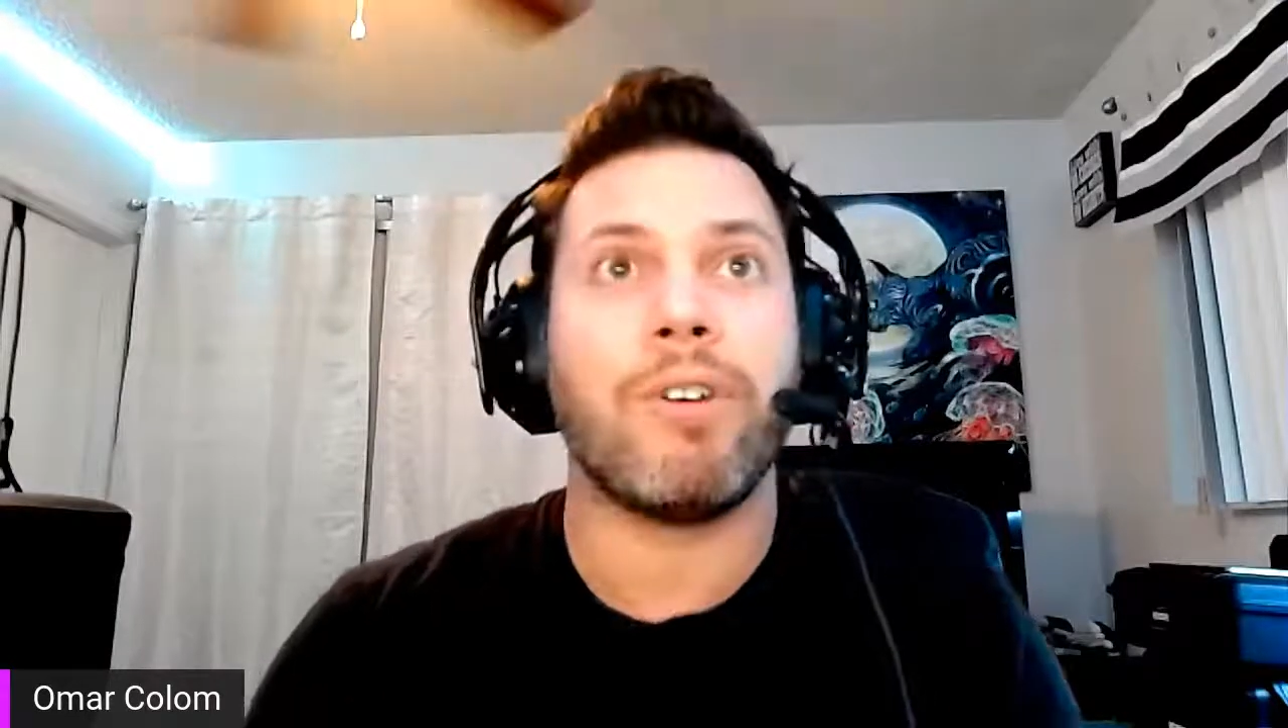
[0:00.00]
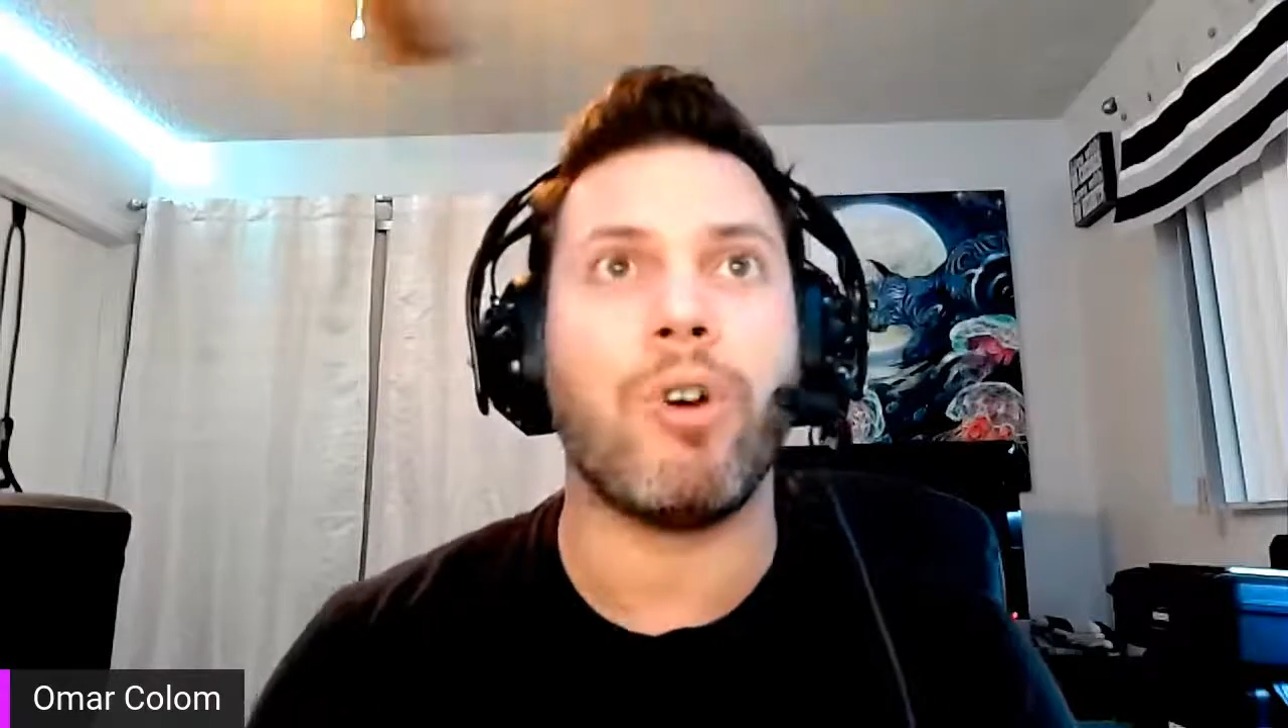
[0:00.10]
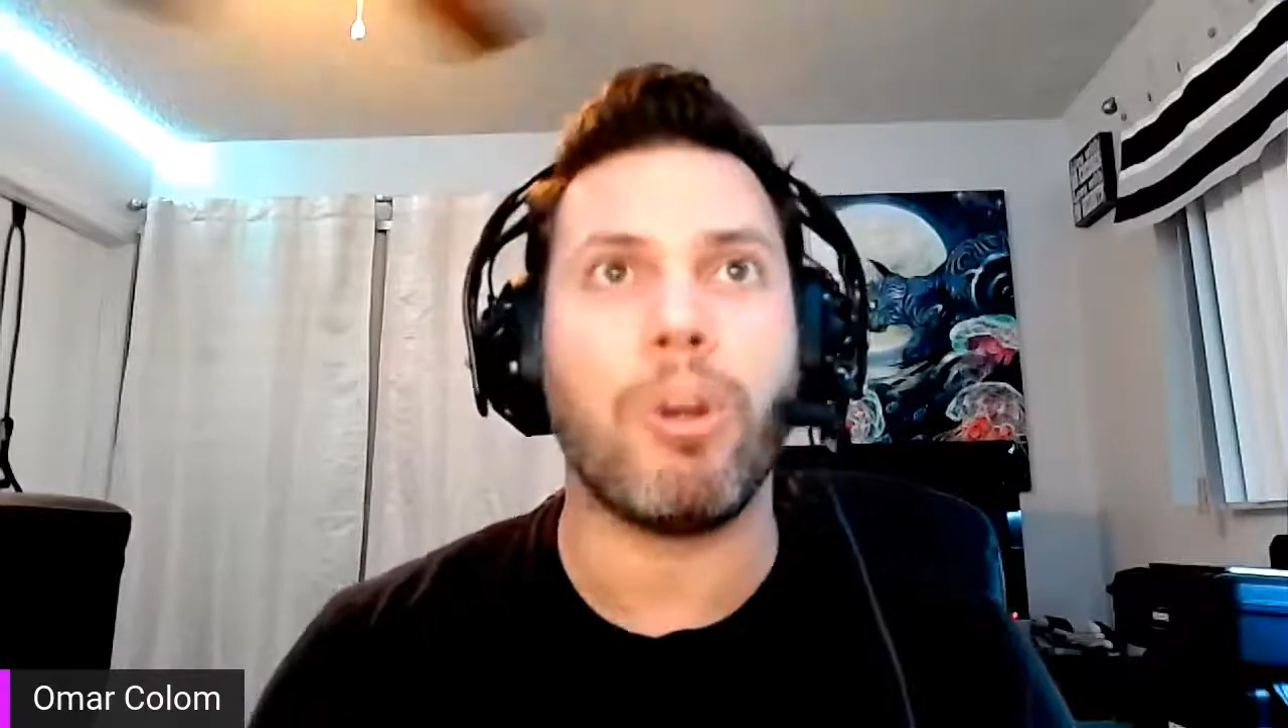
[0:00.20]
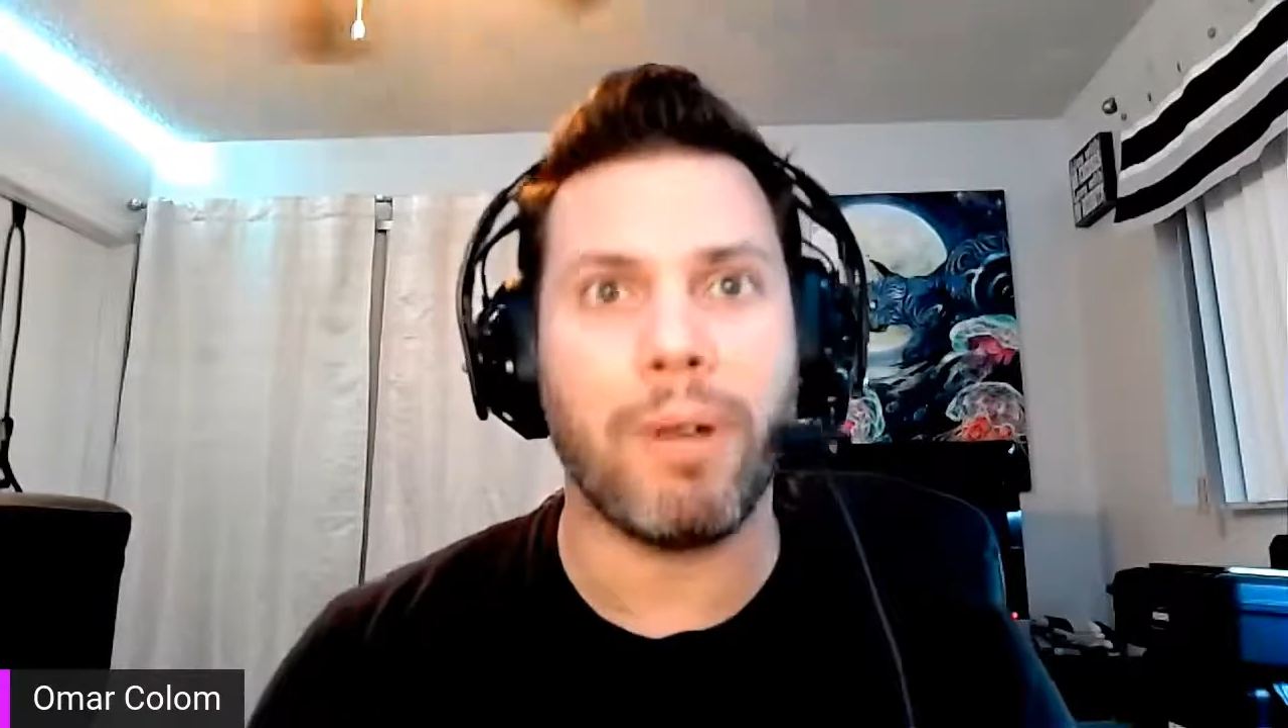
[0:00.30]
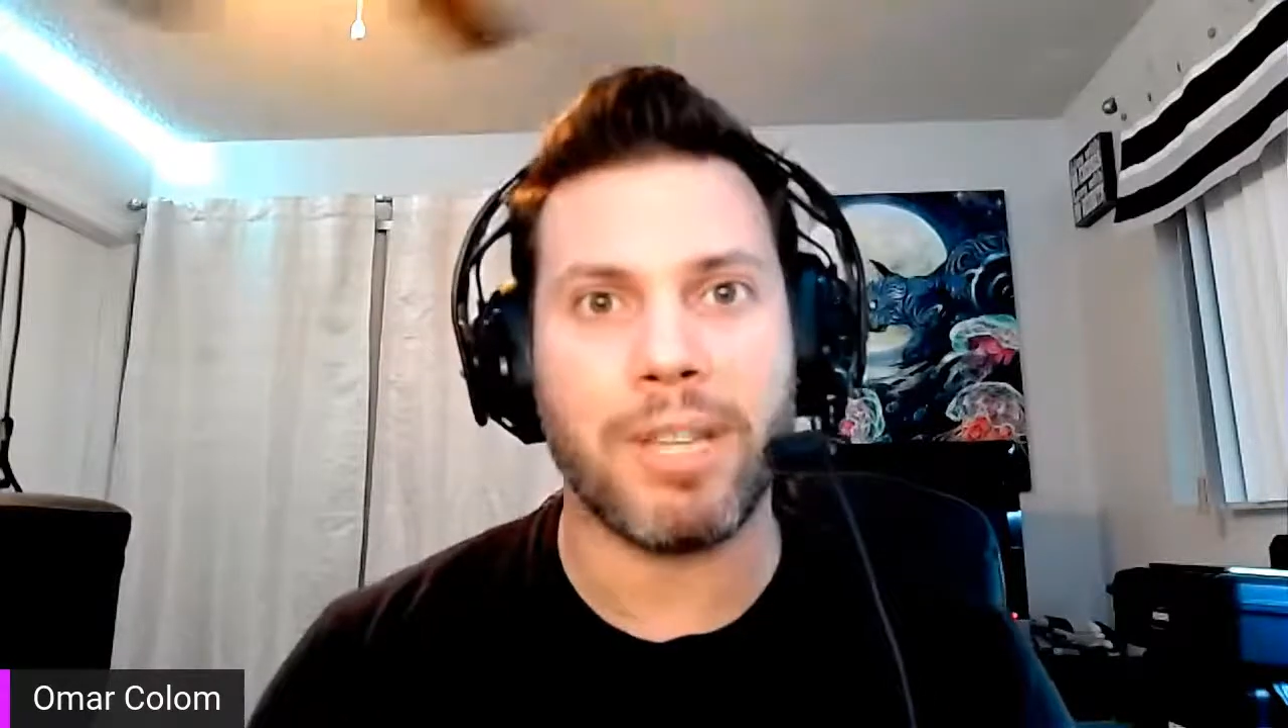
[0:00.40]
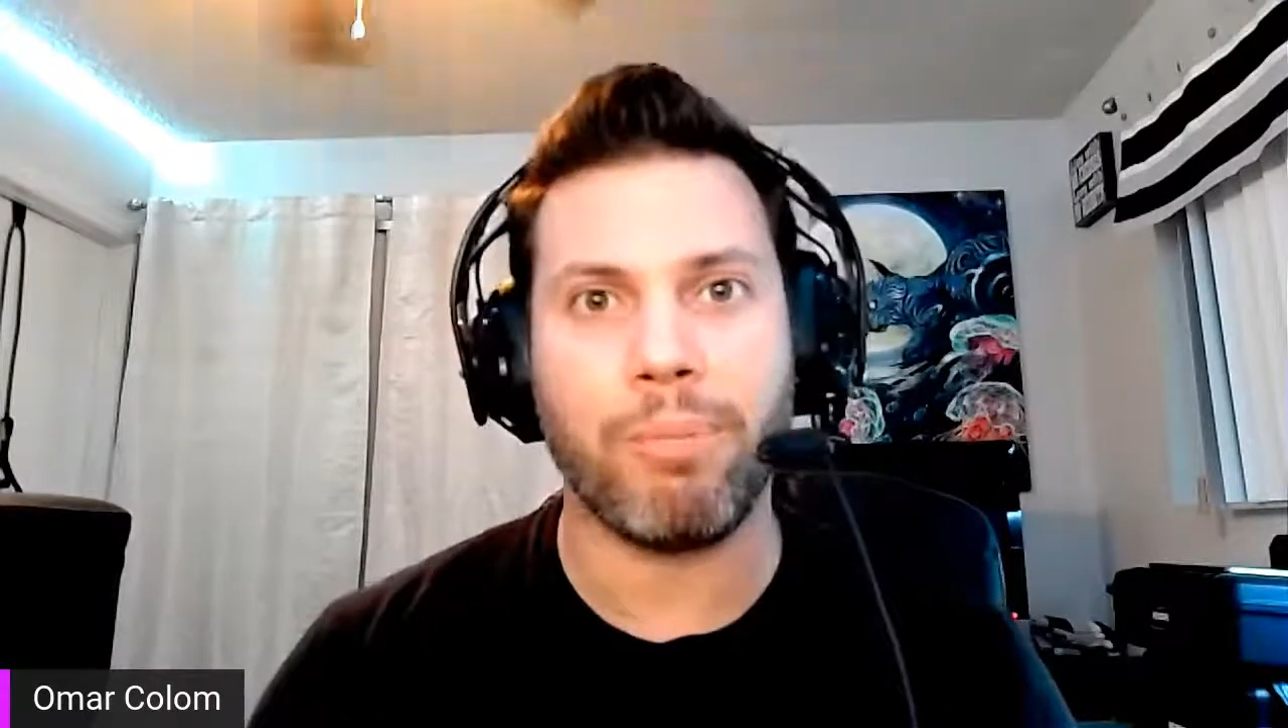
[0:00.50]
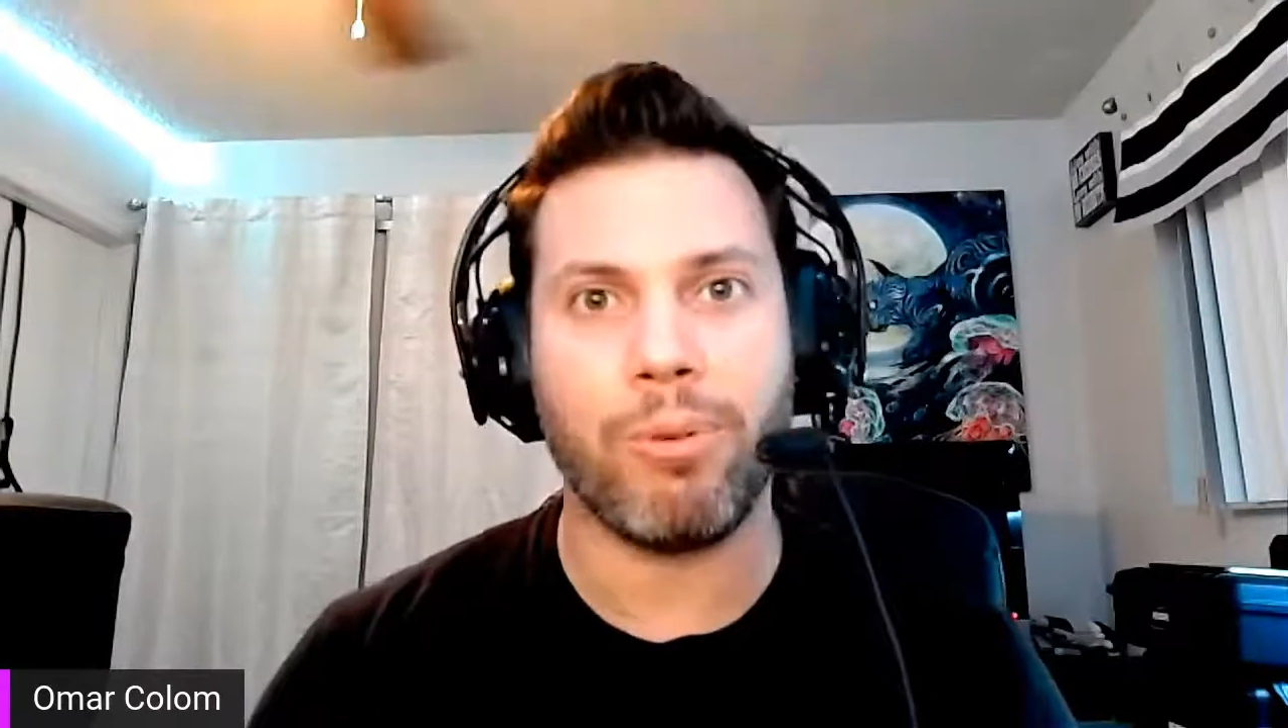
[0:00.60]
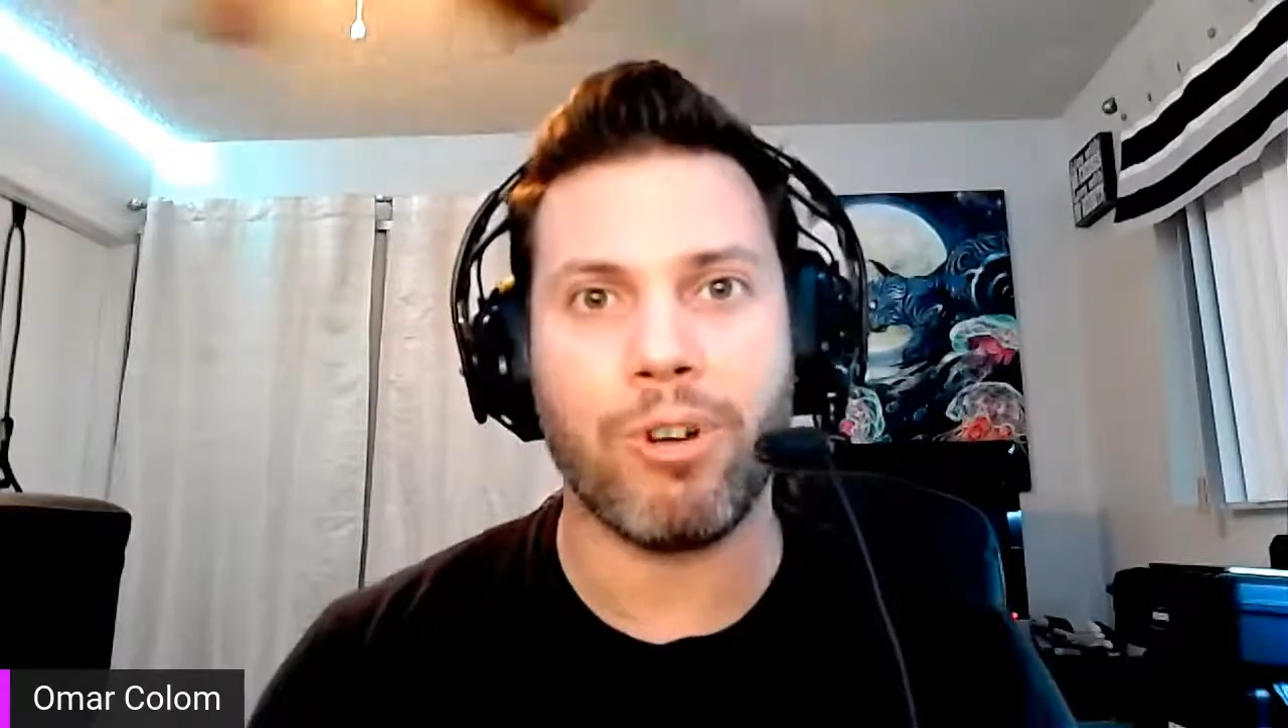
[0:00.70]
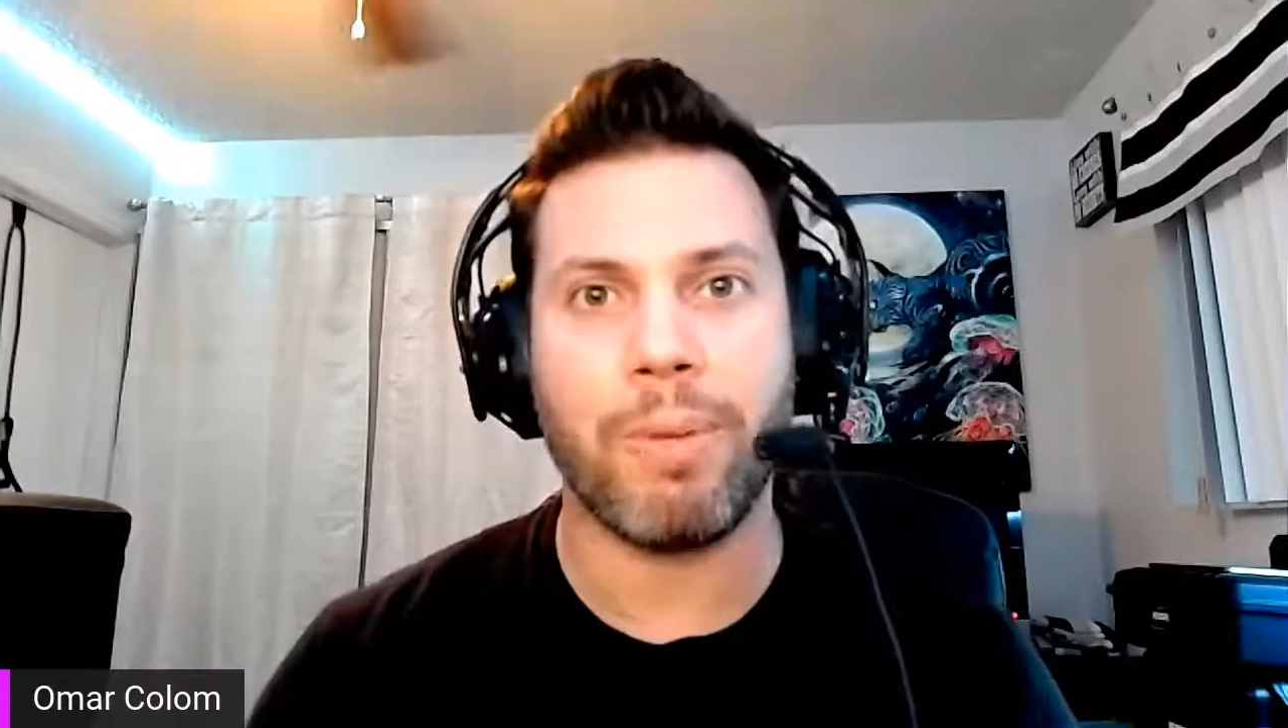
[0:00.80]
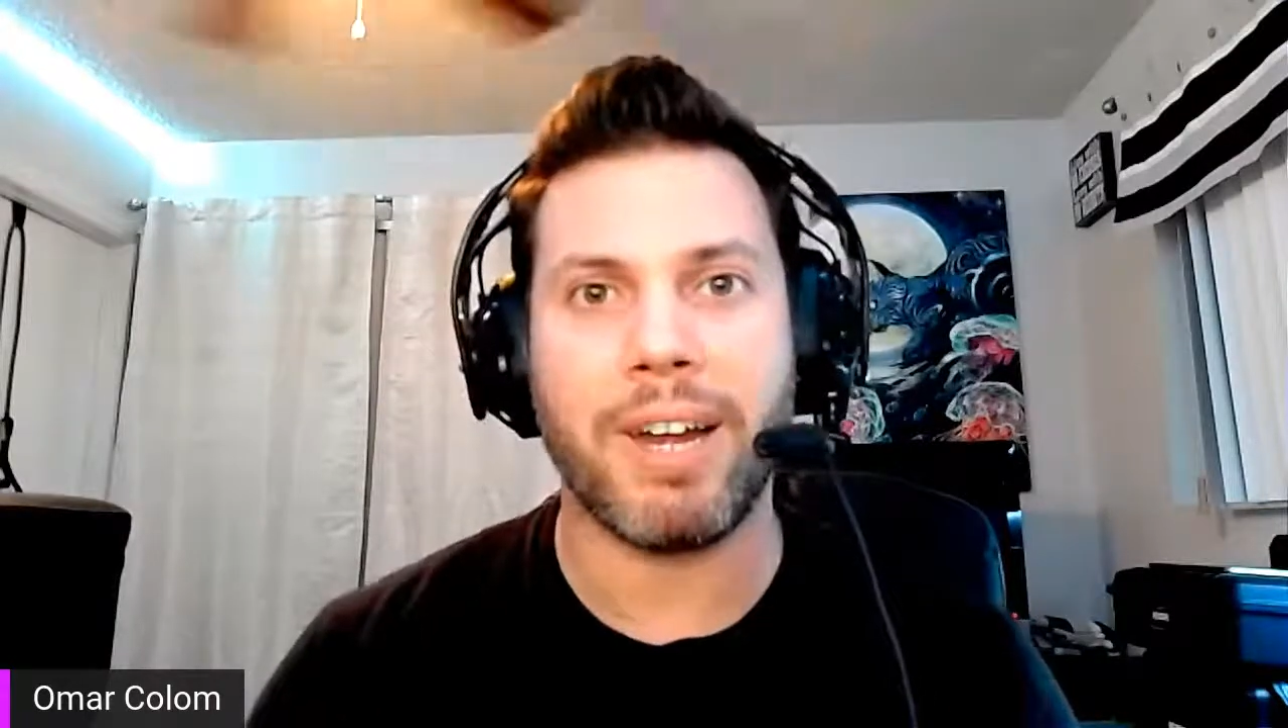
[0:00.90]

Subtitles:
known about that program